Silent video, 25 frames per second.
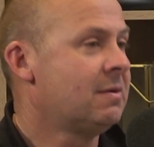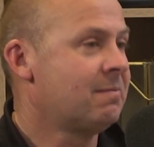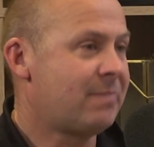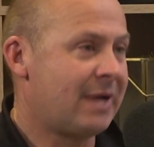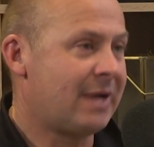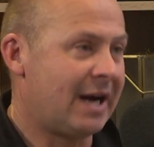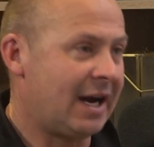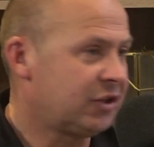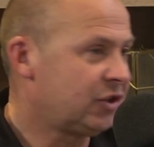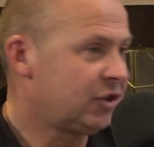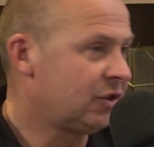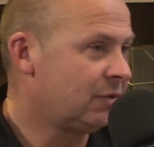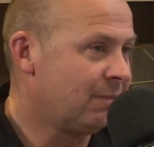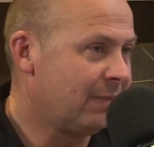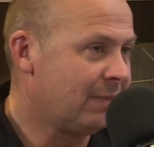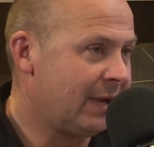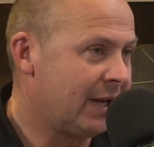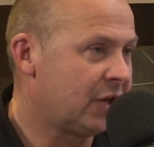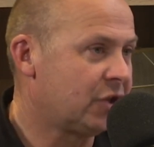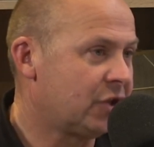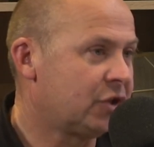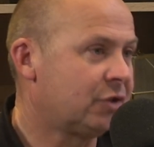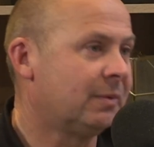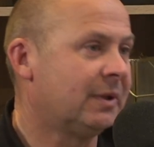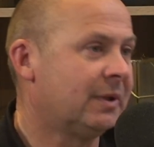Pasture
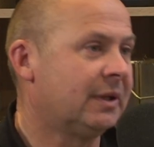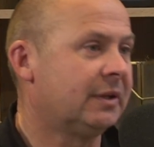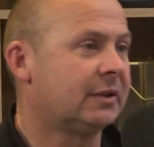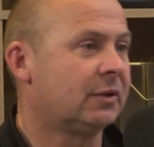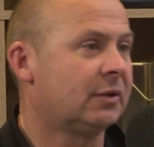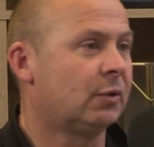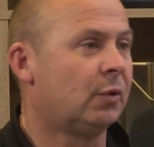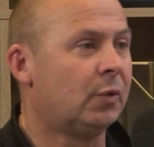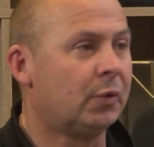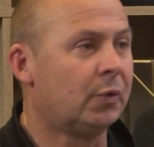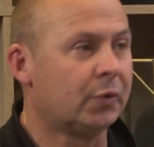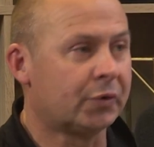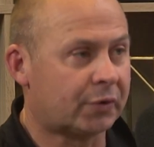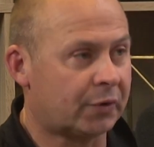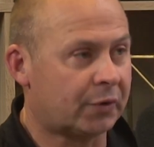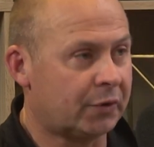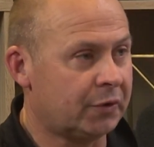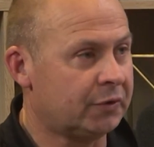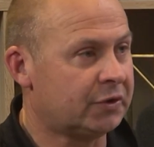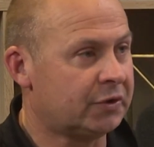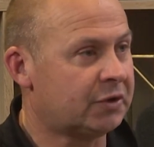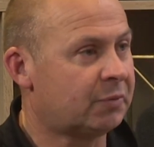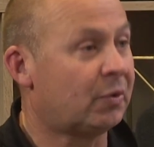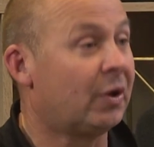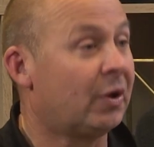management all
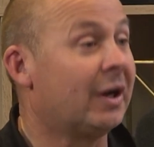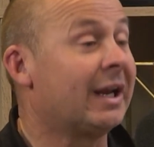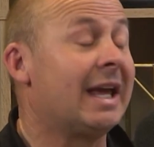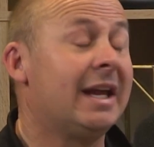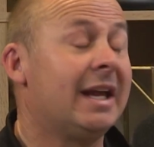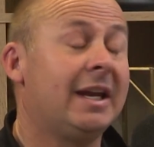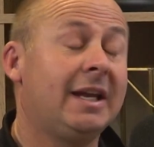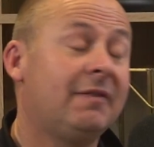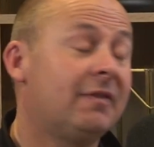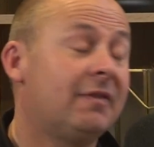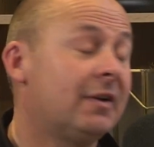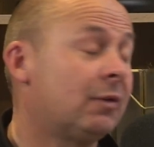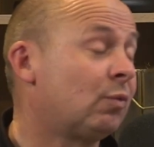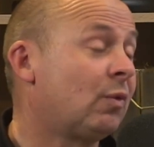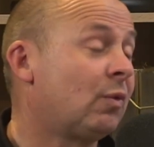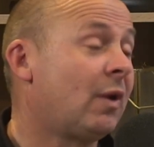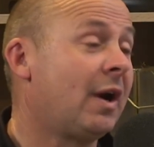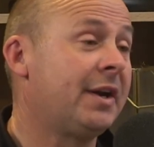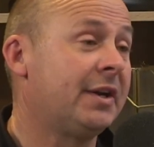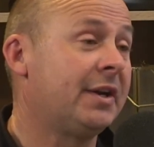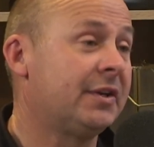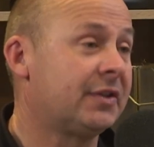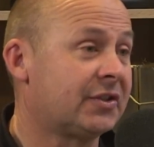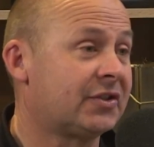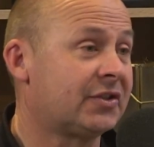through spring and even
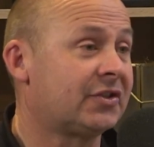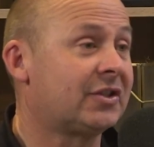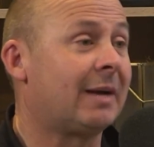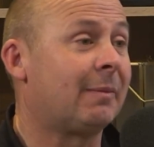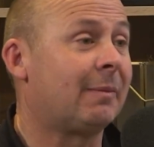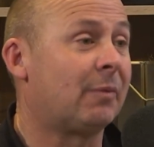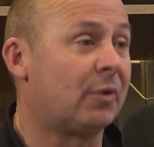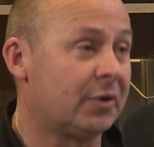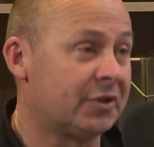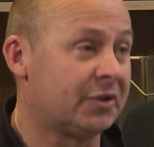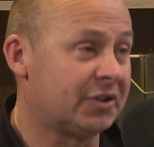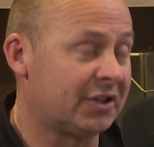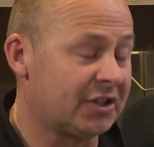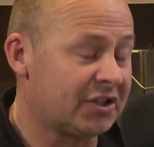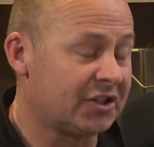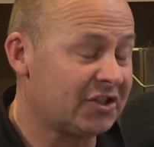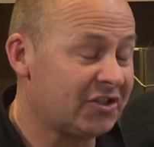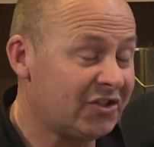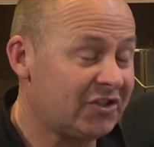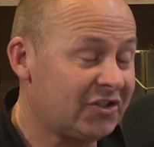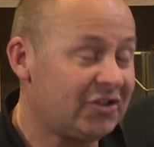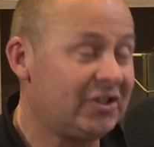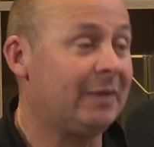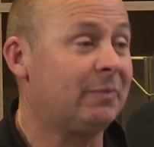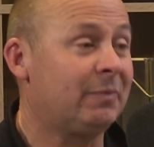right into summer is
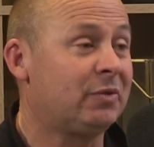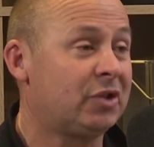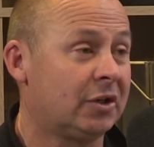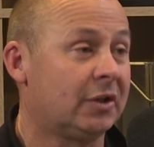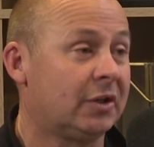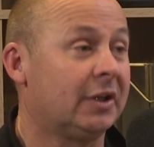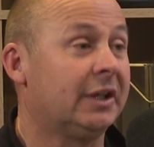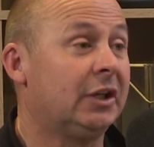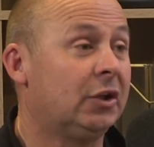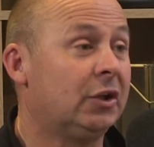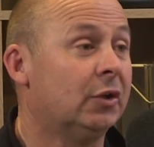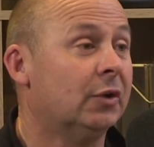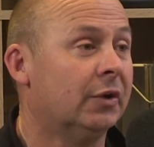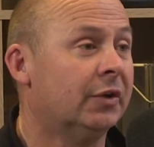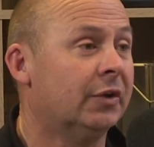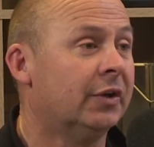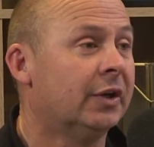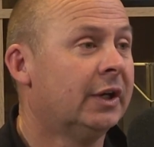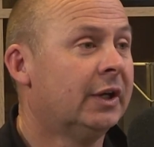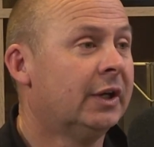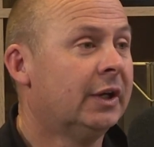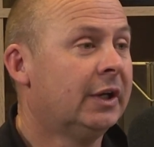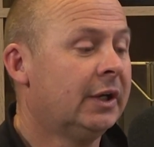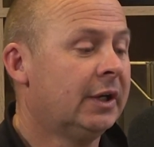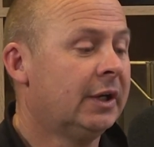exceptionally good.
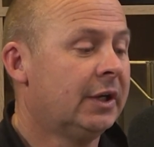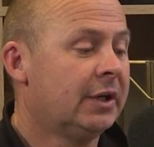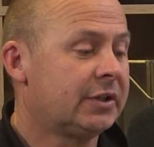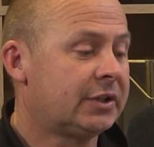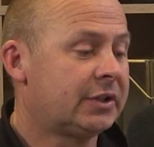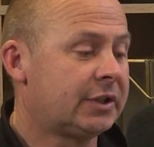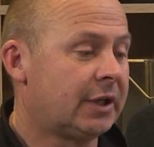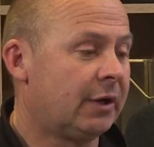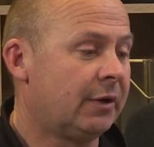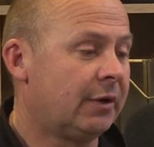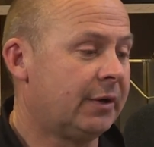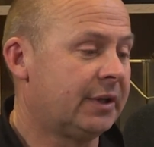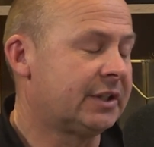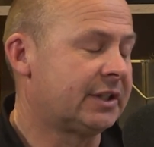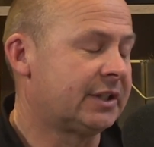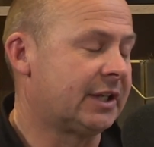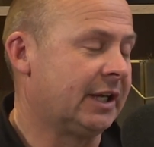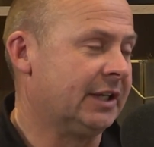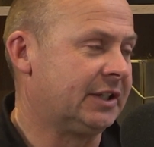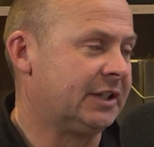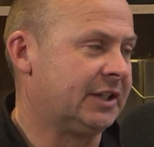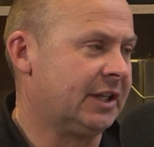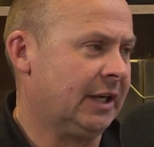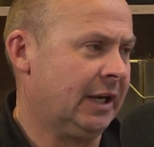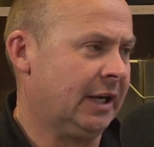So it's
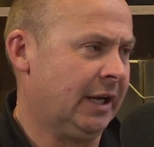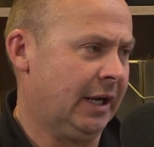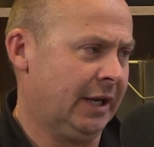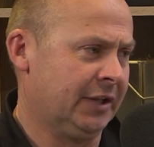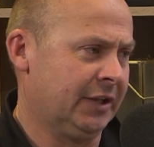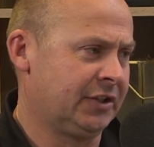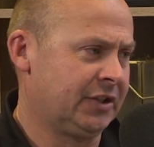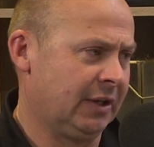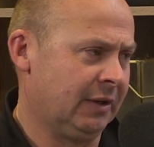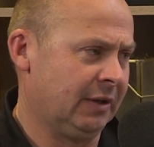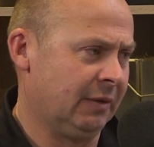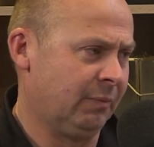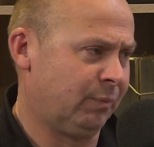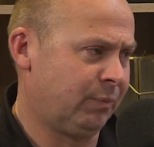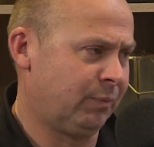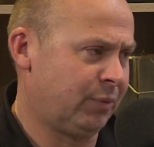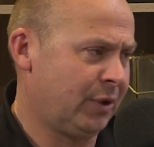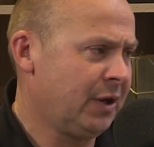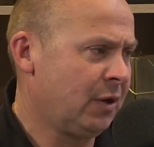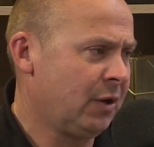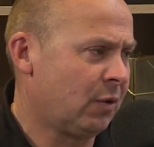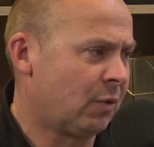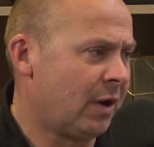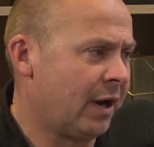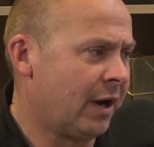it's a it's a
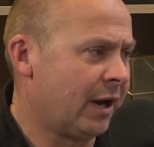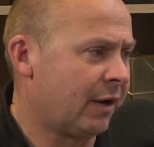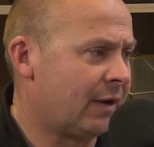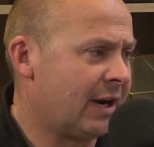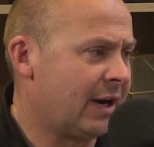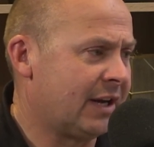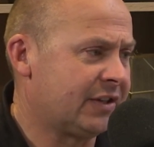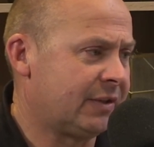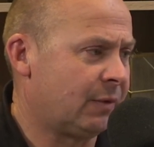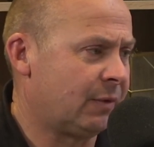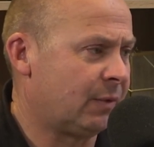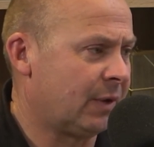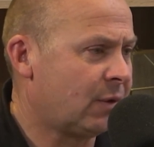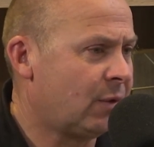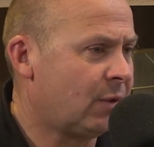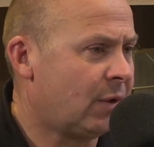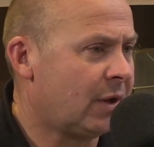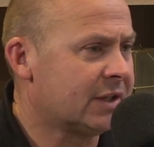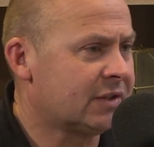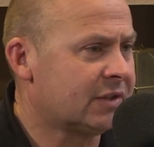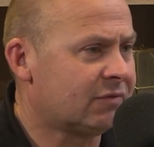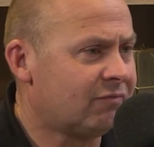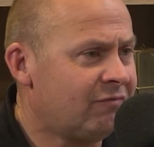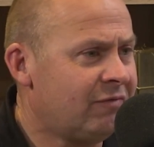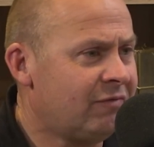perennial ryegrass that
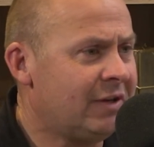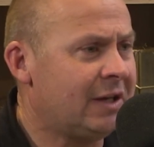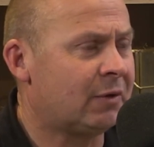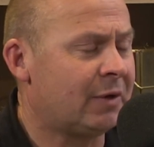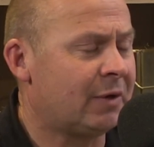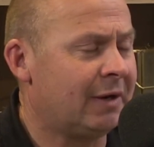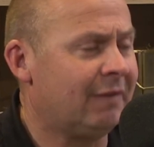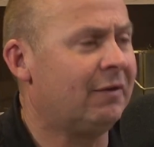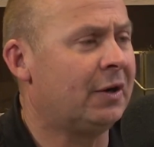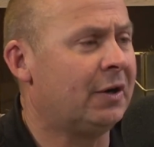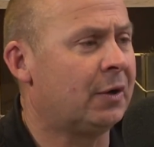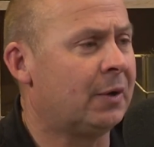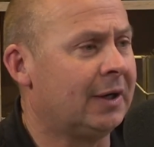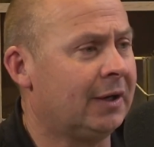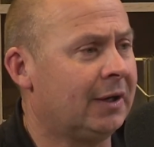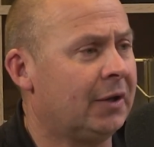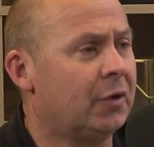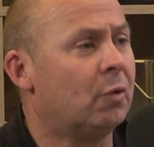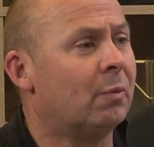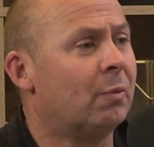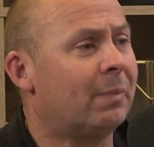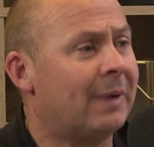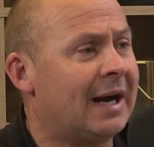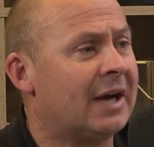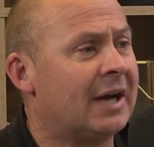requires very very
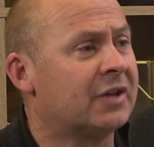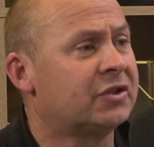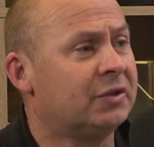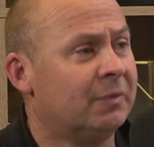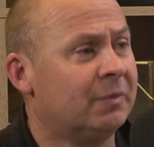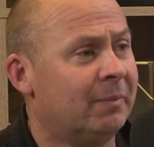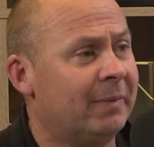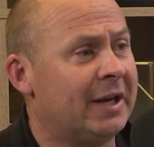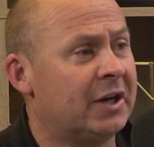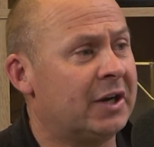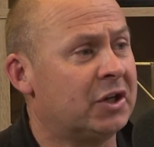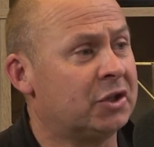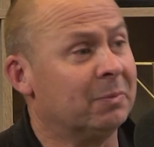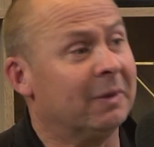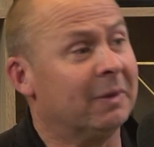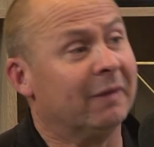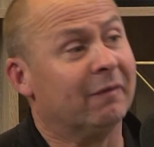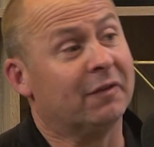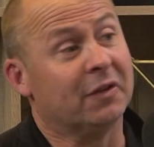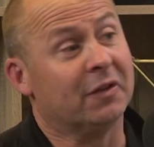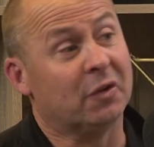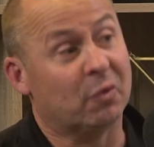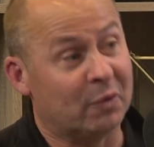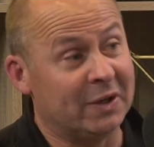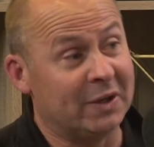little pasture
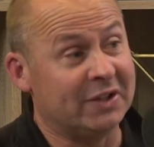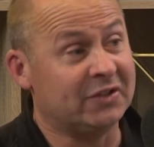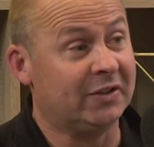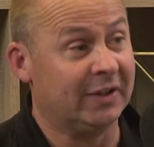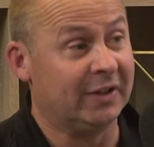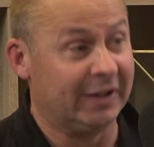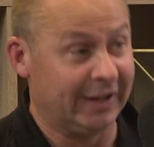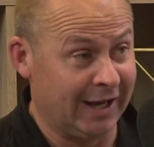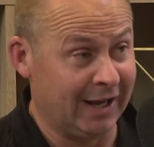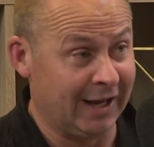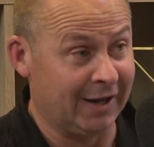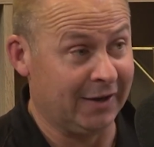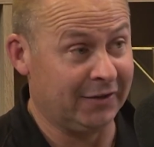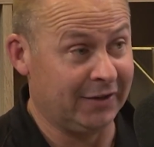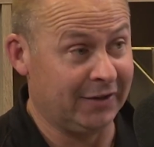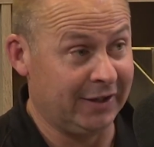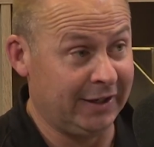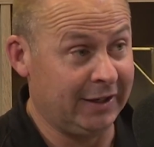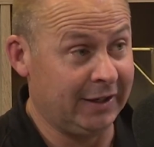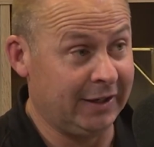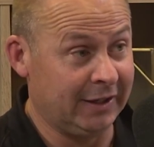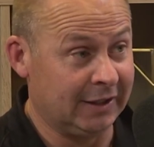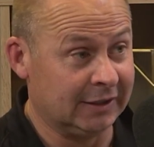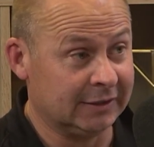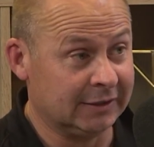management for the rest of the calendar
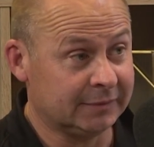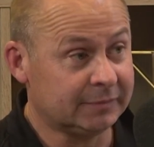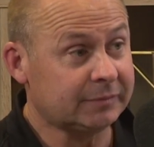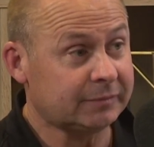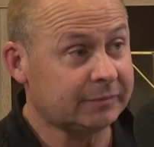year.